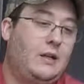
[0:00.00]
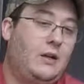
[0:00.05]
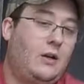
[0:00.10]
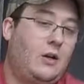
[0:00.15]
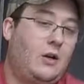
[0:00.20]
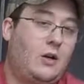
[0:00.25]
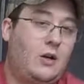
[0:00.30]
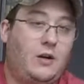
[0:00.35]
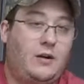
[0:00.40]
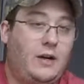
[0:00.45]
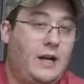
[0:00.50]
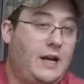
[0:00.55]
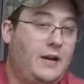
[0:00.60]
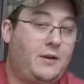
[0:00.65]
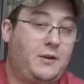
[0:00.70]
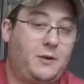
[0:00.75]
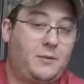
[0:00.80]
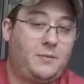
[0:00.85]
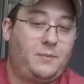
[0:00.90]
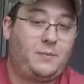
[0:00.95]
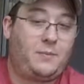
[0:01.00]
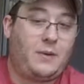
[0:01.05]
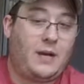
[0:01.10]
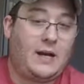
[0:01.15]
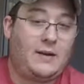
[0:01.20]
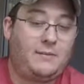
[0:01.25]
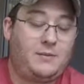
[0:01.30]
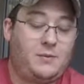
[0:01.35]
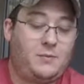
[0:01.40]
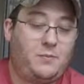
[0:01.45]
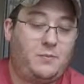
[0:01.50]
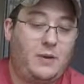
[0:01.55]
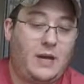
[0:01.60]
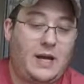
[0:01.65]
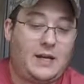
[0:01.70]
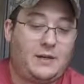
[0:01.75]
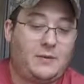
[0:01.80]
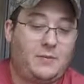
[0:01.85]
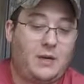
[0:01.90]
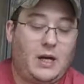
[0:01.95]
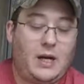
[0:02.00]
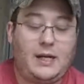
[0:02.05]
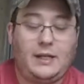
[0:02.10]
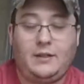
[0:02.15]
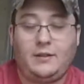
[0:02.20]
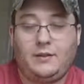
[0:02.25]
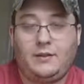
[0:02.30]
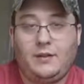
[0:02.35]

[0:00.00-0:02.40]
are 800 pipes bad to buy?